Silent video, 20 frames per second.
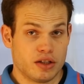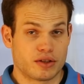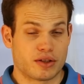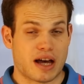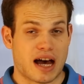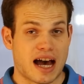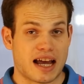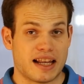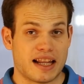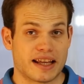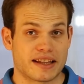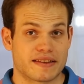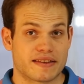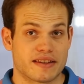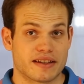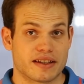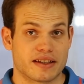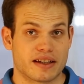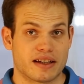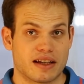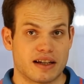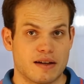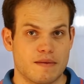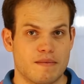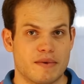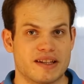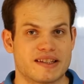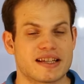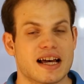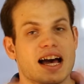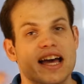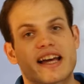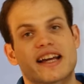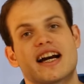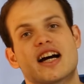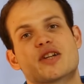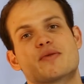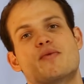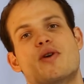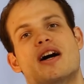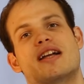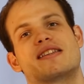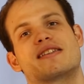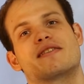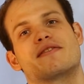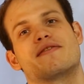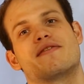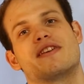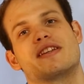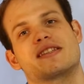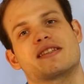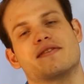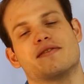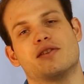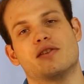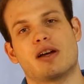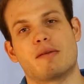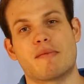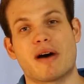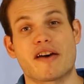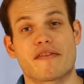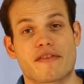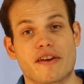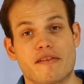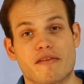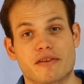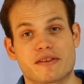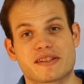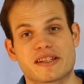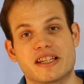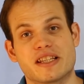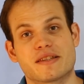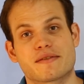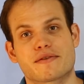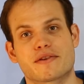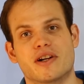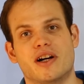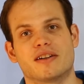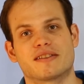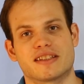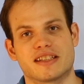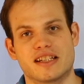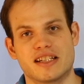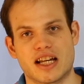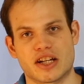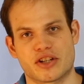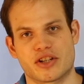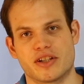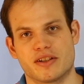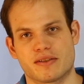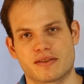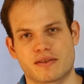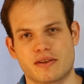to highlight the entire Gaj Mahotsav Festival and my favorite scenes throughout in a nutshell.